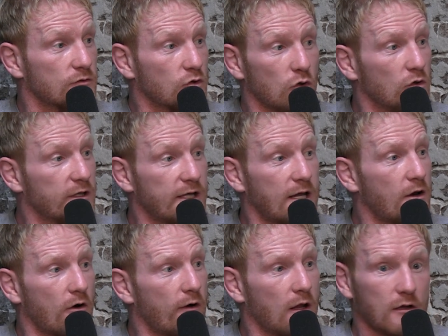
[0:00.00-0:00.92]
and call the
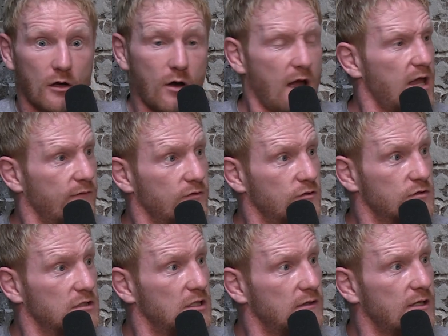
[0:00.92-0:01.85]
NRL and go, hey, have you
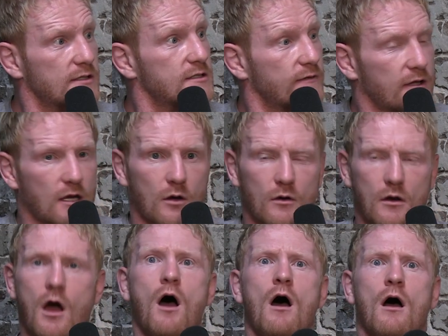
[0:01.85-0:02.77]
seen this? And they're going,
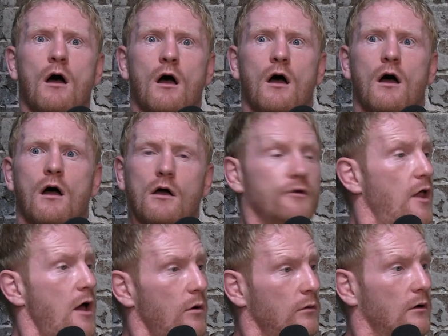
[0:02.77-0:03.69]

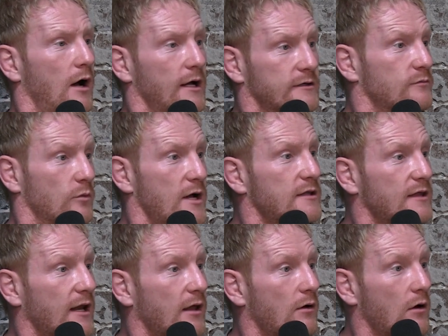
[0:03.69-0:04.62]
no, I didn't work
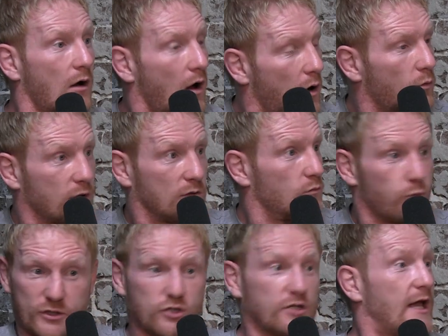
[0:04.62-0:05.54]
that out.
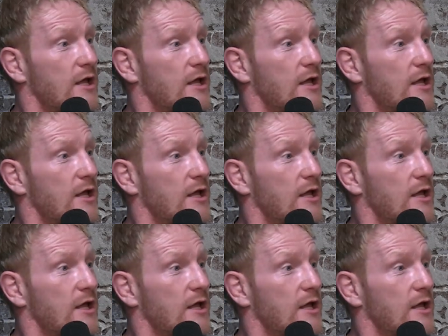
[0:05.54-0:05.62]
We should